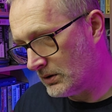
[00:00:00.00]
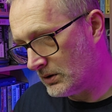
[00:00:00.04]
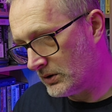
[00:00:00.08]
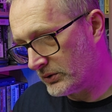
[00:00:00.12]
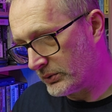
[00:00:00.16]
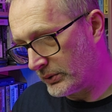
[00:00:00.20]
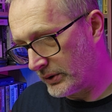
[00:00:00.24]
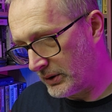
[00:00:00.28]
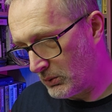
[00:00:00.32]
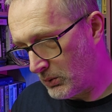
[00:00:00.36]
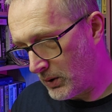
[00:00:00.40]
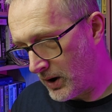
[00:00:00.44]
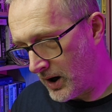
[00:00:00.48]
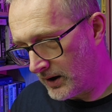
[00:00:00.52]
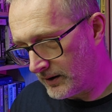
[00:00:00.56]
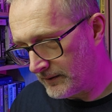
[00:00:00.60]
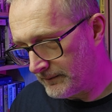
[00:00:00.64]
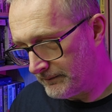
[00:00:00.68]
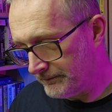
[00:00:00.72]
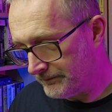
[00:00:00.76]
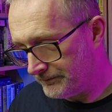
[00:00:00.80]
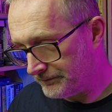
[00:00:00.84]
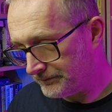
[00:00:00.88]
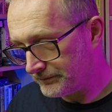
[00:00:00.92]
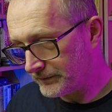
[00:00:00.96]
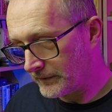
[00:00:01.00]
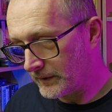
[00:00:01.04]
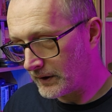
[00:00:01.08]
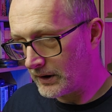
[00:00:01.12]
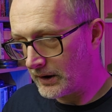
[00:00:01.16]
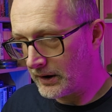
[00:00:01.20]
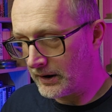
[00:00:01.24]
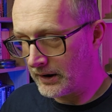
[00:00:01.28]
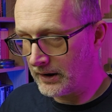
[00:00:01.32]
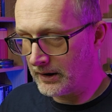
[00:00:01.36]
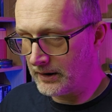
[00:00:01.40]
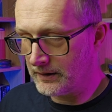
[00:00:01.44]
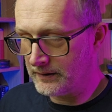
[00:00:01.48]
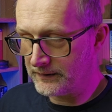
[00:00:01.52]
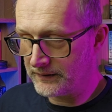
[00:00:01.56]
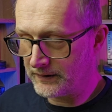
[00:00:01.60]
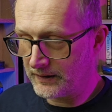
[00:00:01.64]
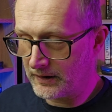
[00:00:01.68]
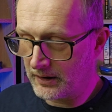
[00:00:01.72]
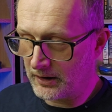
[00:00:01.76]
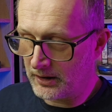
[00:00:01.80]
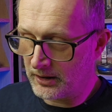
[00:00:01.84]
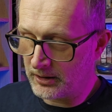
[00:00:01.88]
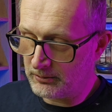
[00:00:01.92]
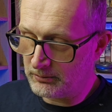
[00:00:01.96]
21. And
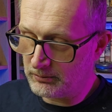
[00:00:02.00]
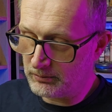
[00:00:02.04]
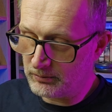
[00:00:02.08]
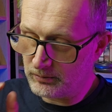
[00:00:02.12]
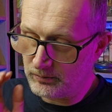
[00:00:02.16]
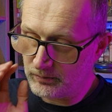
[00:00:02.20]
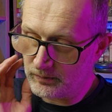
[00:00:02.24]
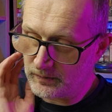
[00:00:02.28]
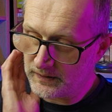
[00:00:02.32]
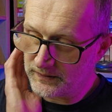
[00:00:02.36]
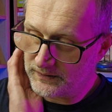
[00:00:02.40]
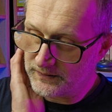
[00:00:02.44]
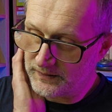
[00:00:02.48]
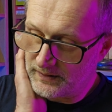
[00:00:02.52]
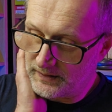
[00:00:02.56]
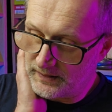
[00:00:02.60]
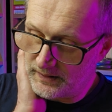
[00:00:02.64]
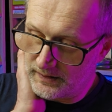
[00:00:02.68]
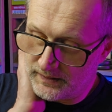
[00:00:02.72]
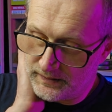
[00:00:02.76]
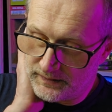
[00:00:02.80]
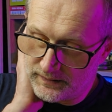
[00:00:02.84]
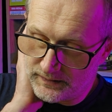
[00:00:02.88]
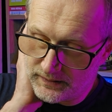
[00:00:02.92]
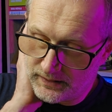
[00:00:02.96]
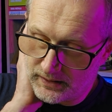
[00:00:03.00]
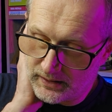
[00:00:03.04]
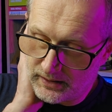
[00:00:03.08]
this is